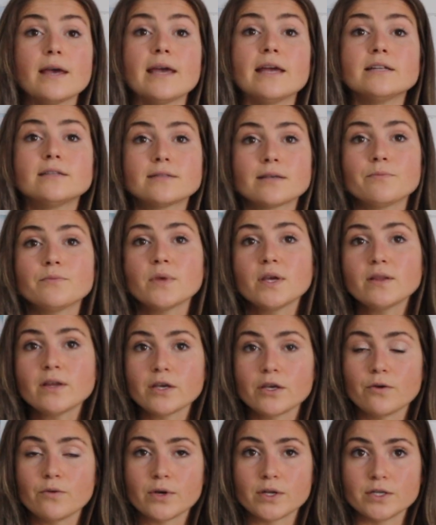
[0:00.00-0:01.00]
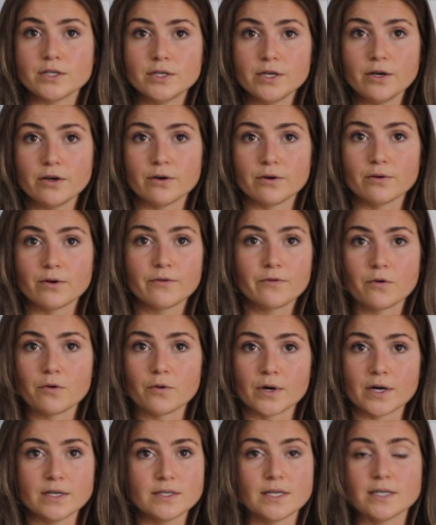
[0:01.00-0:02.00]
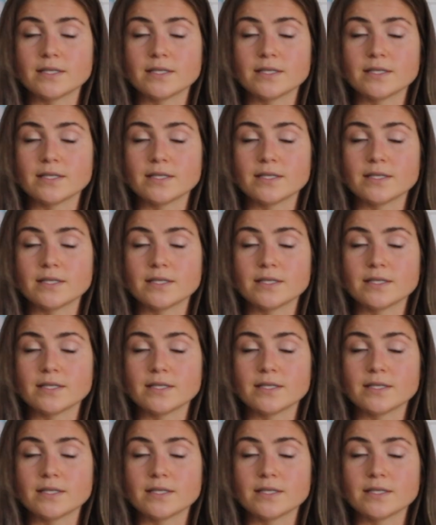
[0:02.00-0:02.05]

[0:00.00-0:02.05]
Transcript: It's something that you can do, of course.